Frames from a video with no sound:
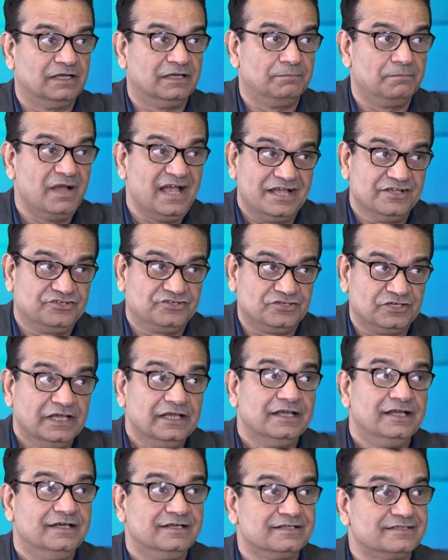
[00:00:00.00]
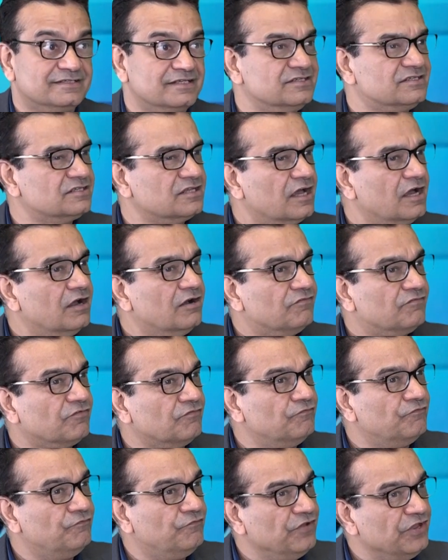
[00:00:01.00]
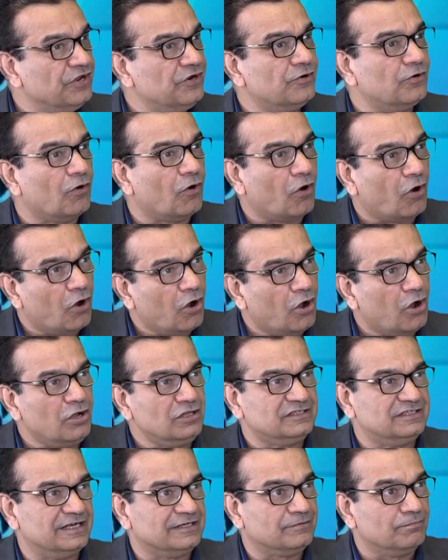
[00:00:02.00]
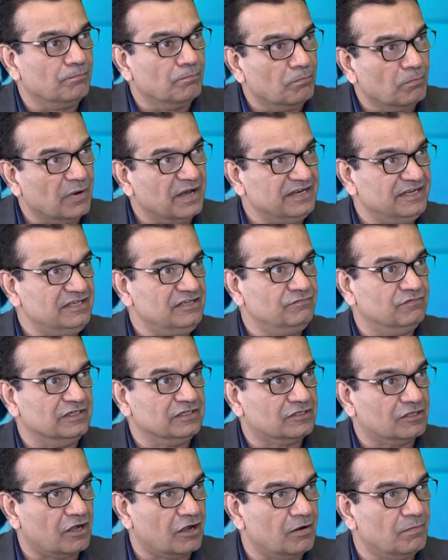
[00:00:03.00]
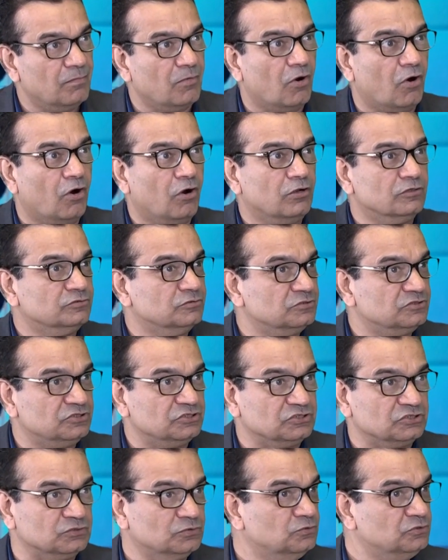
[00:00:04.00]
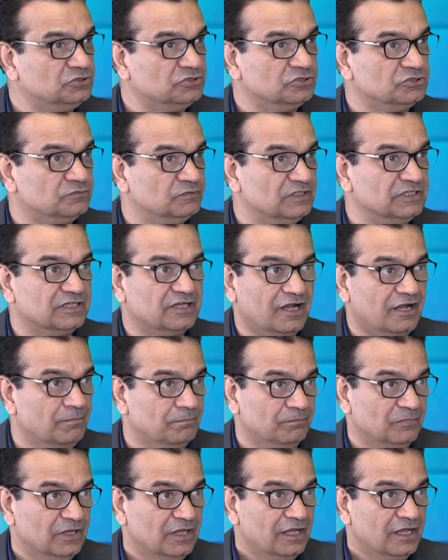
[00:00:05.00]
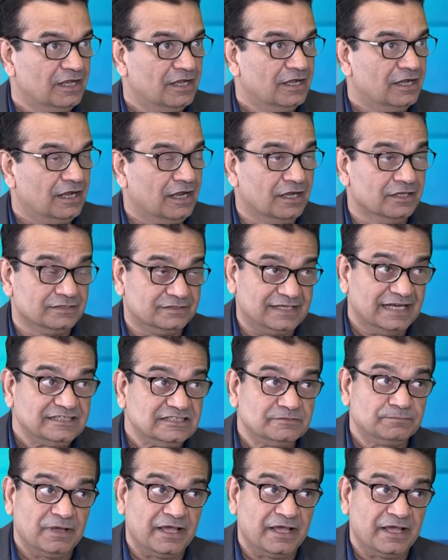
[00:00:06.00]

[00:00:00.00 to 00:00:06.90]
match. In a sense, from where all that money will come, all those resources will come. That's